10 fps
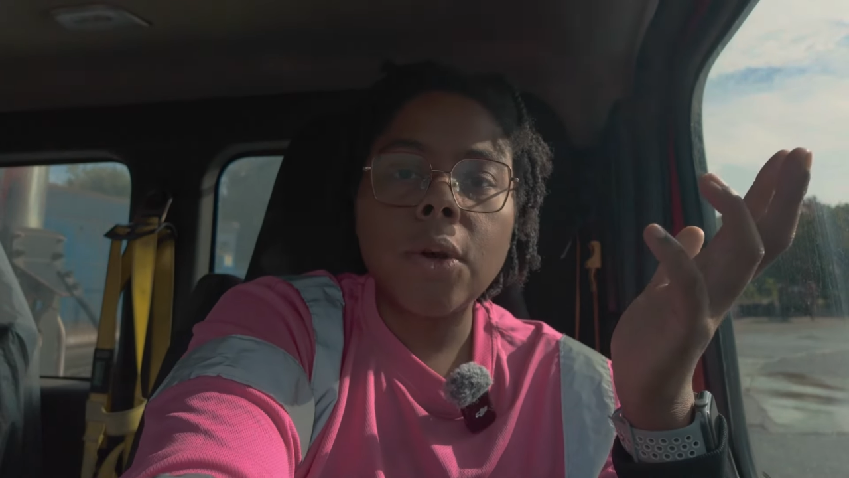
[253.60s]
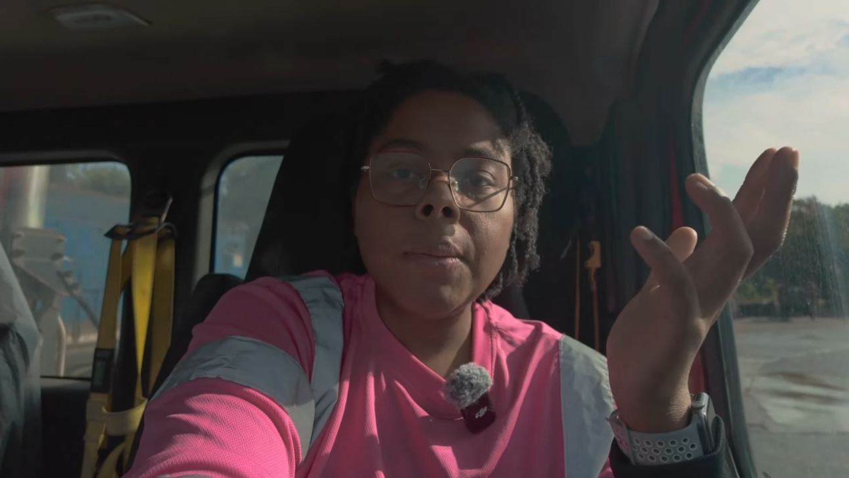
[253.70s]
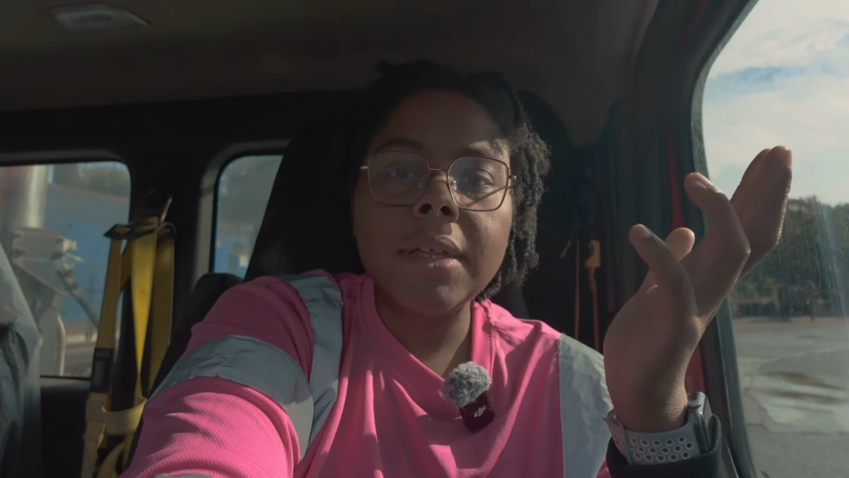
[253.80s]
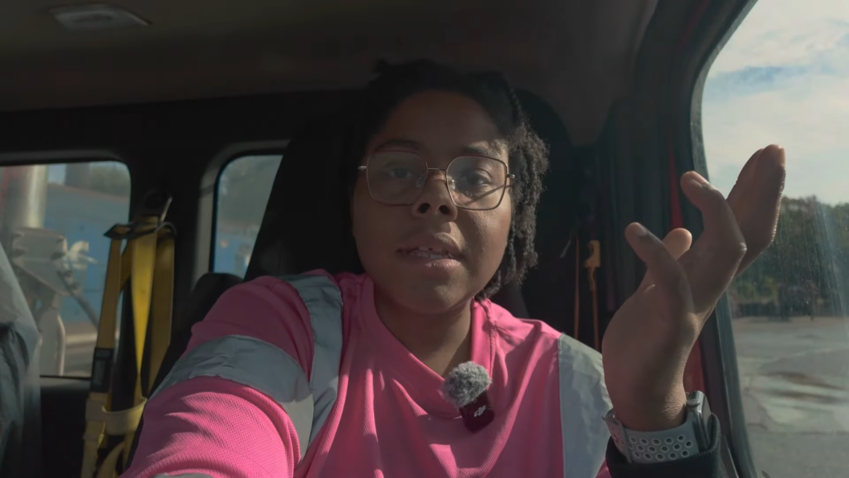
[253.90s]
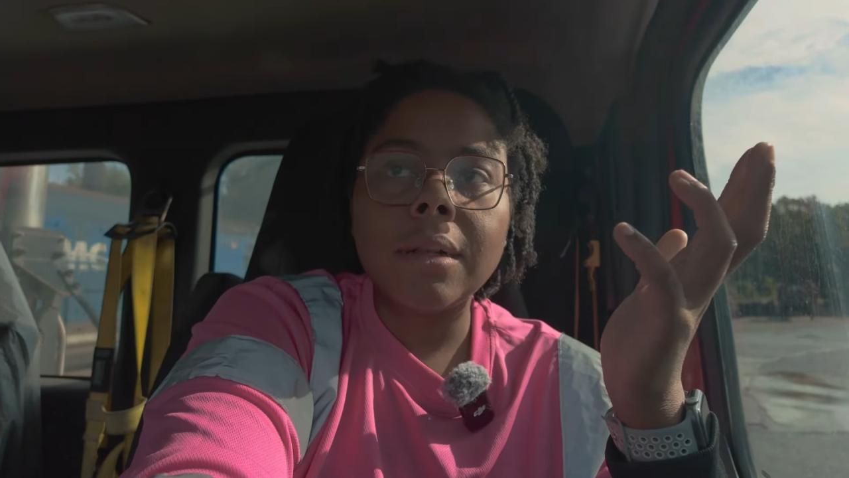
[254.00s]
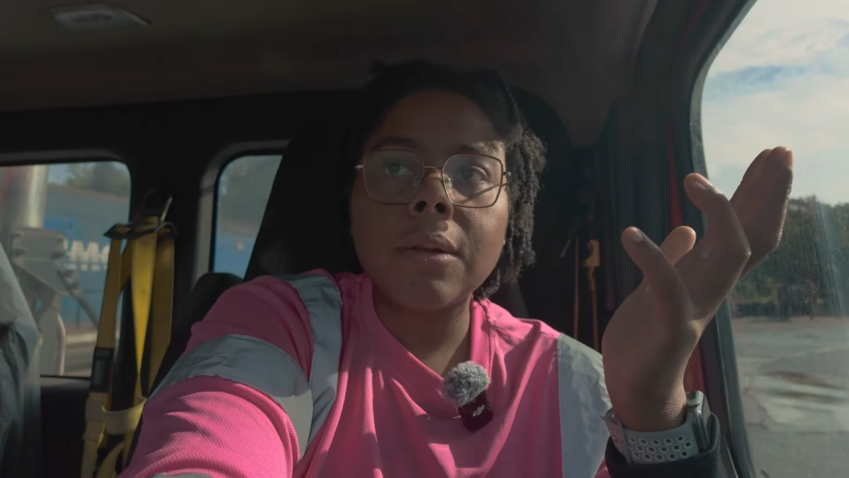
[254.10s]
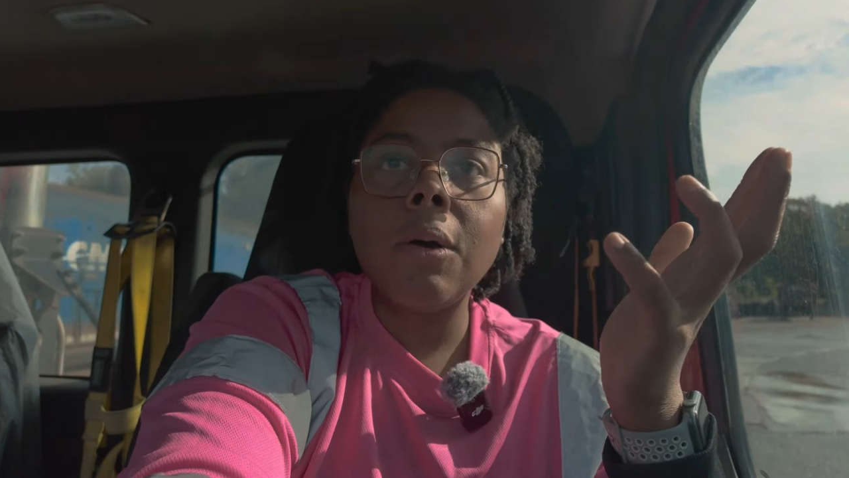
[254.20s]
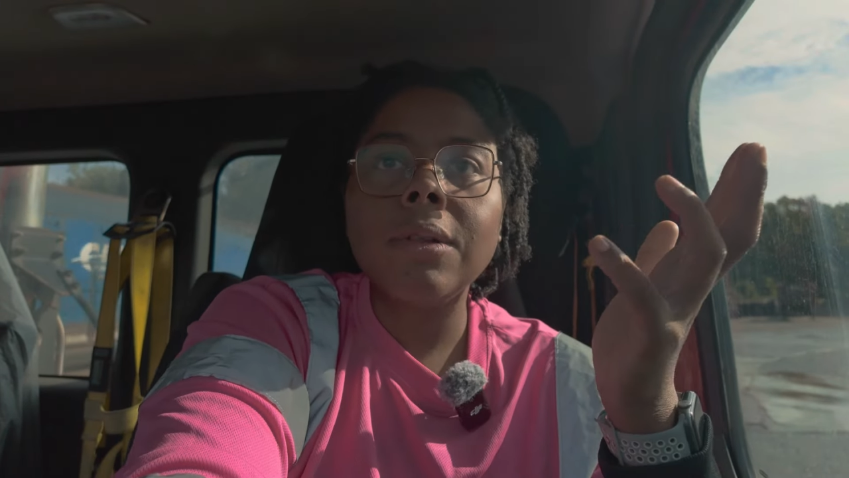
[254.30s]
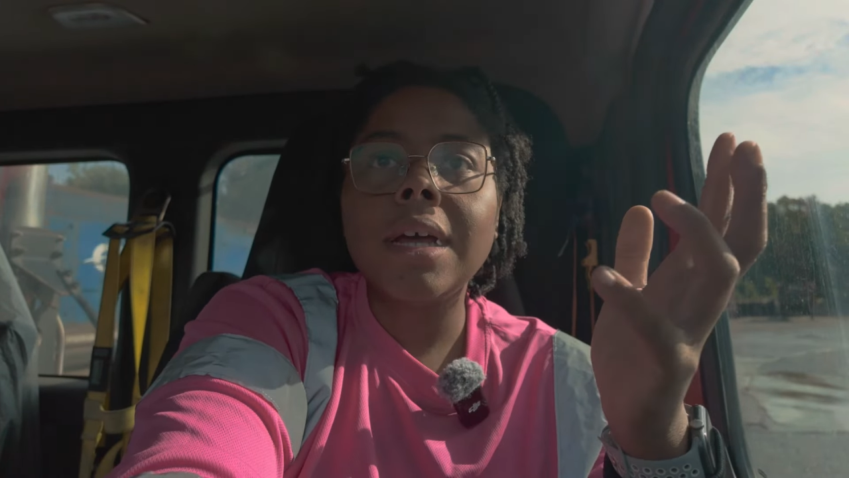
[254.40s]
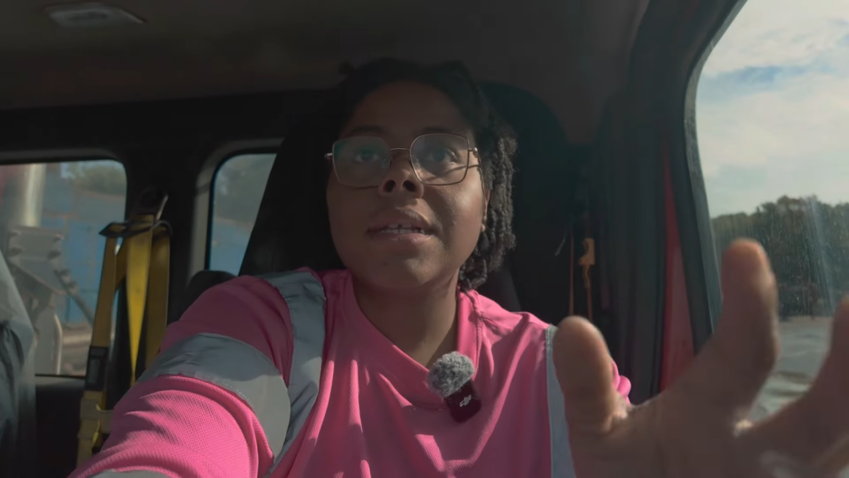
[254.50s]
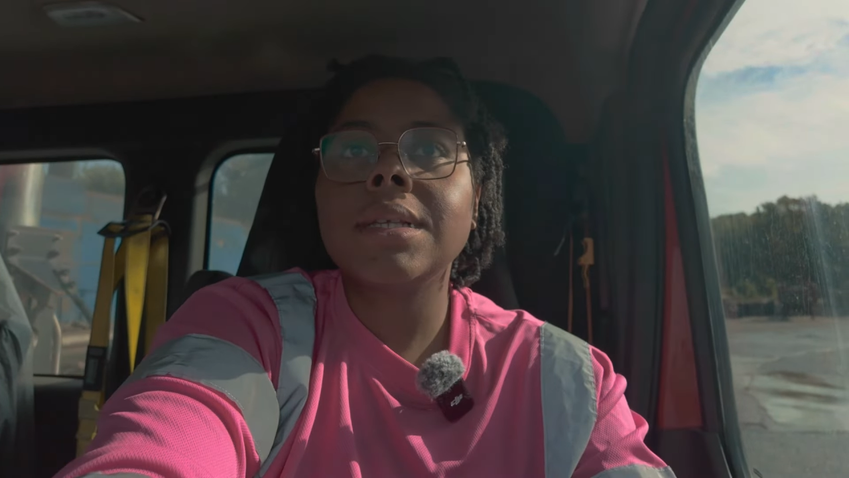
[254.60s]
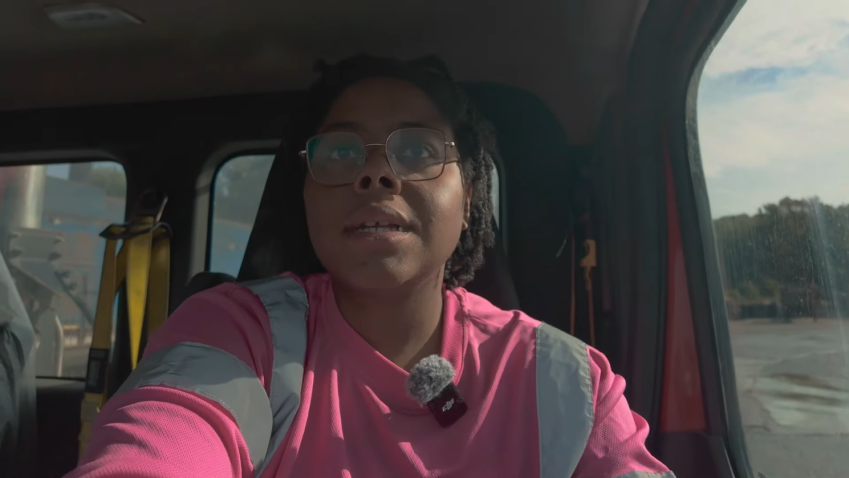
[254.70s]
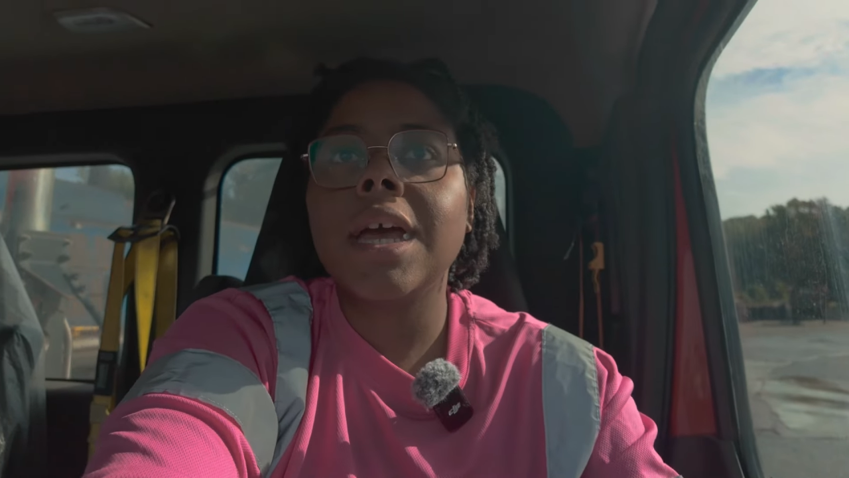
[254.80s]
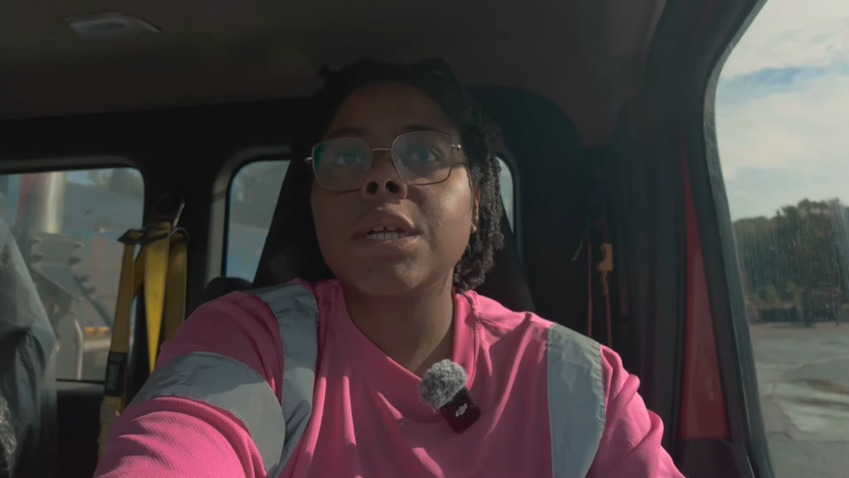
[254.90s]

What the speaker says: told me that a load like this can